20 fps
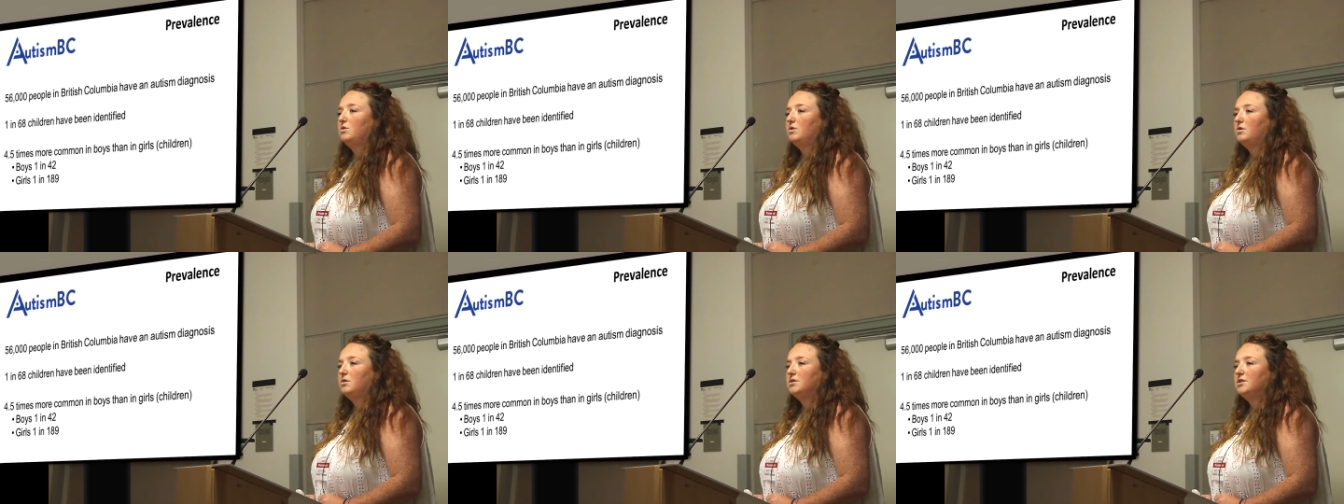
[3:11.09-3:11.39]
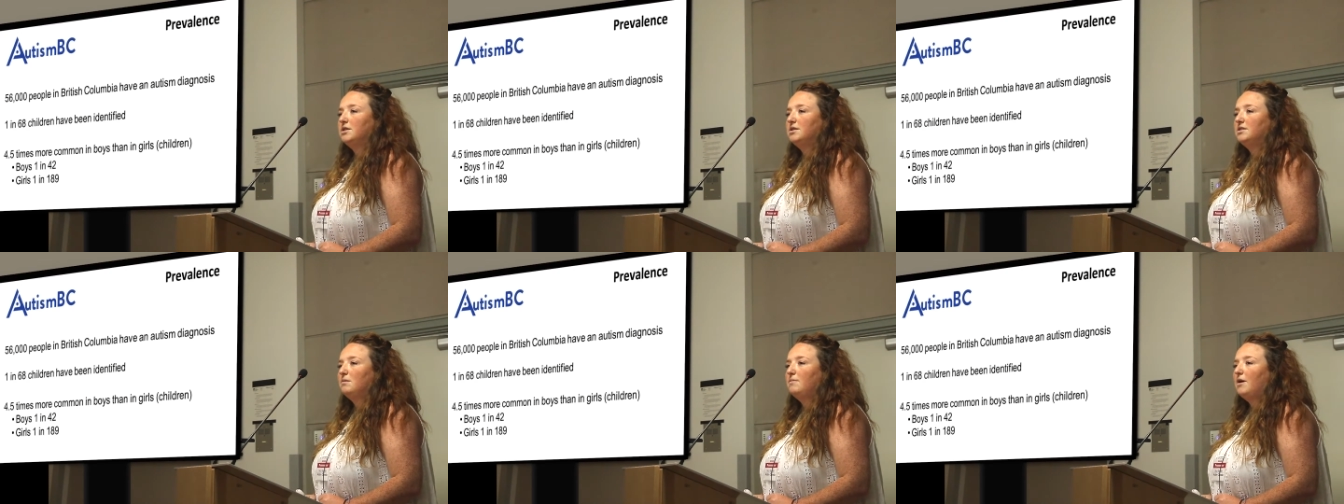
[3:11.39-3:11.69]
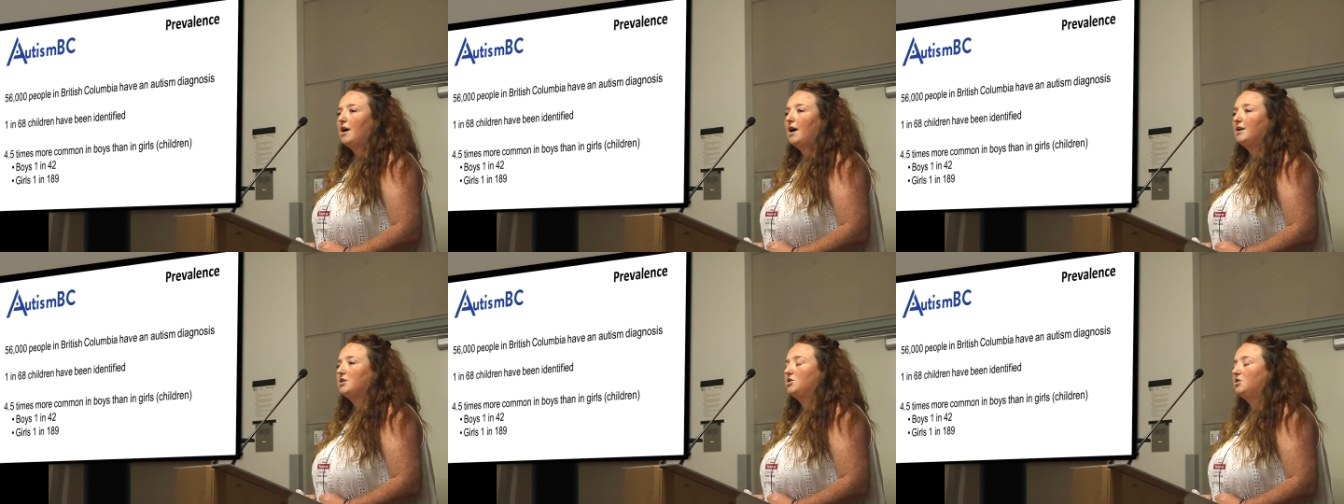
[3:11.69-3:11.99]
autism
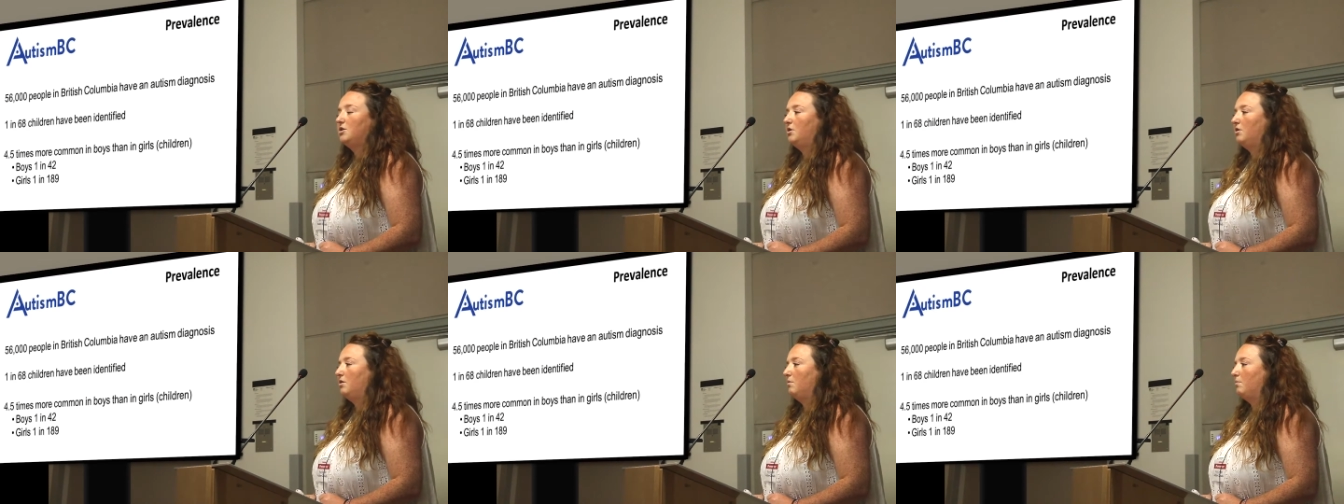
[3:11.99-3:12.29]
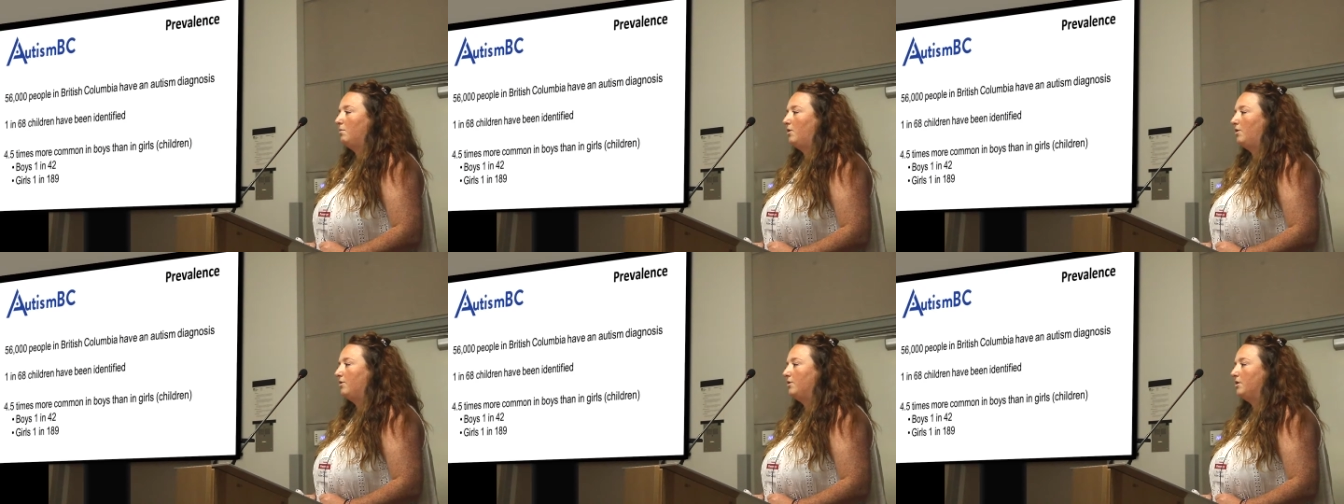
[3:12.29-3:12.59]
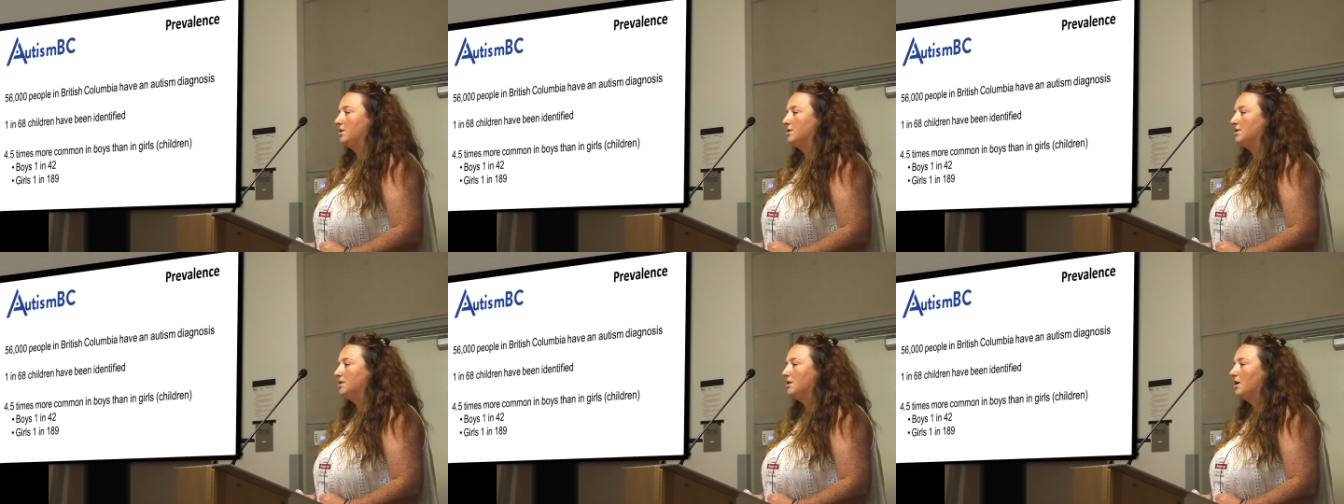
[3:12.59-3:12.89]
are actually
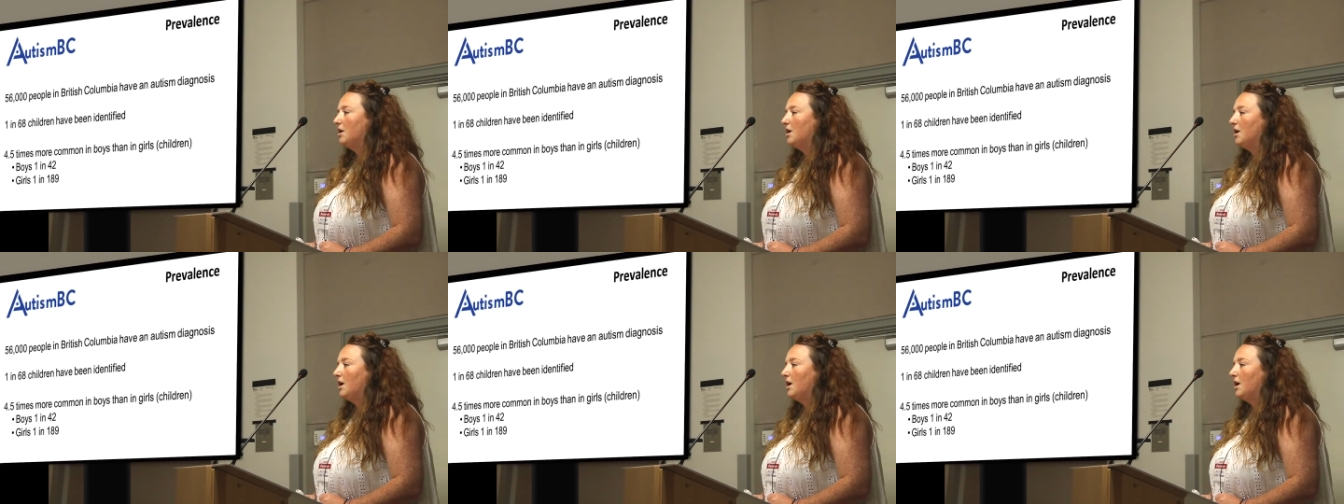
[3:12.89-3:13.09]
unemployed.